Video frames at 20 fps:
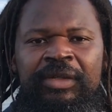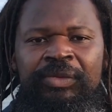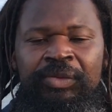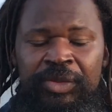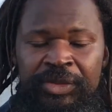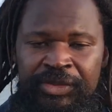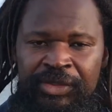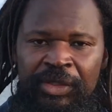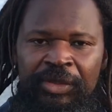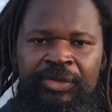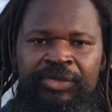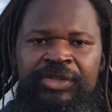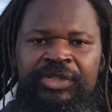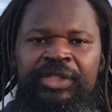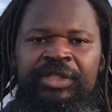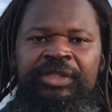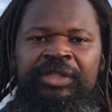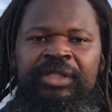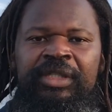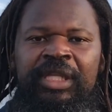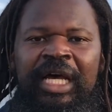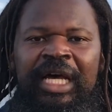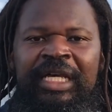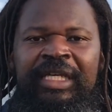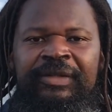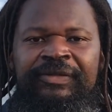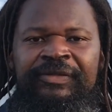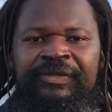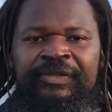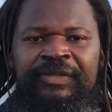results in your
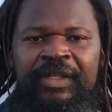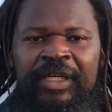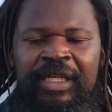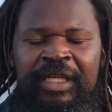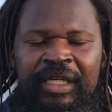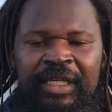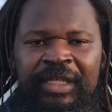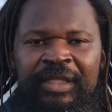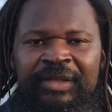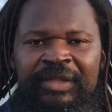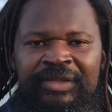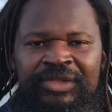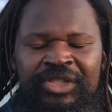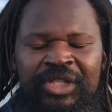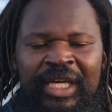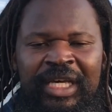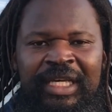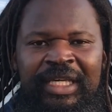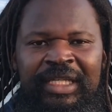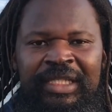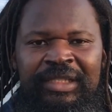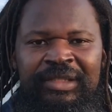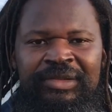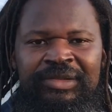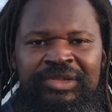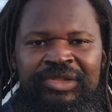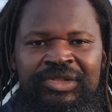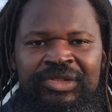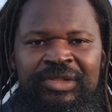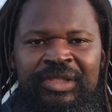life, and the
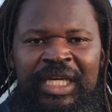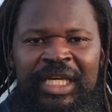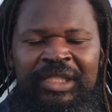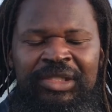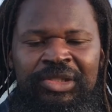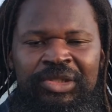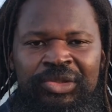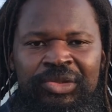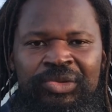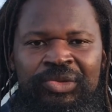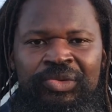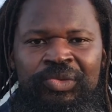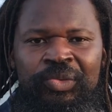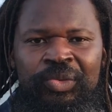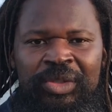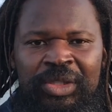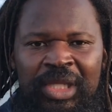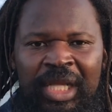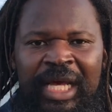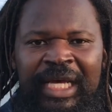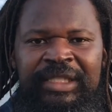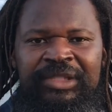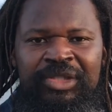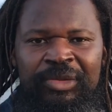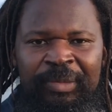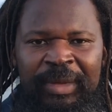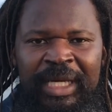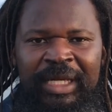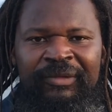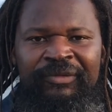change that you would like to
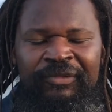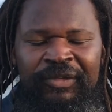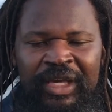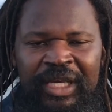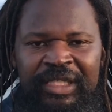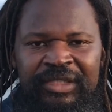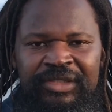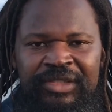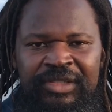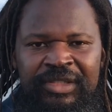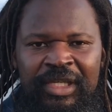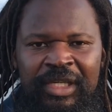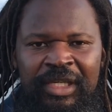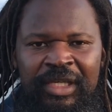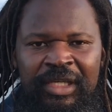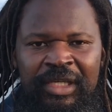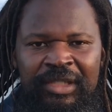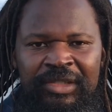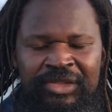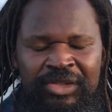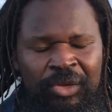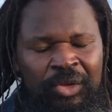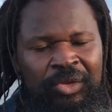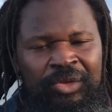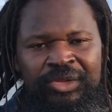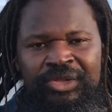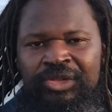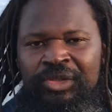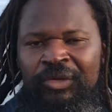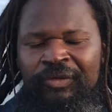manifest, so
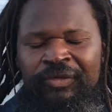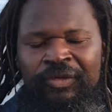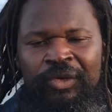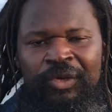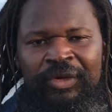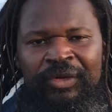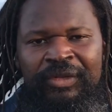on and so forth.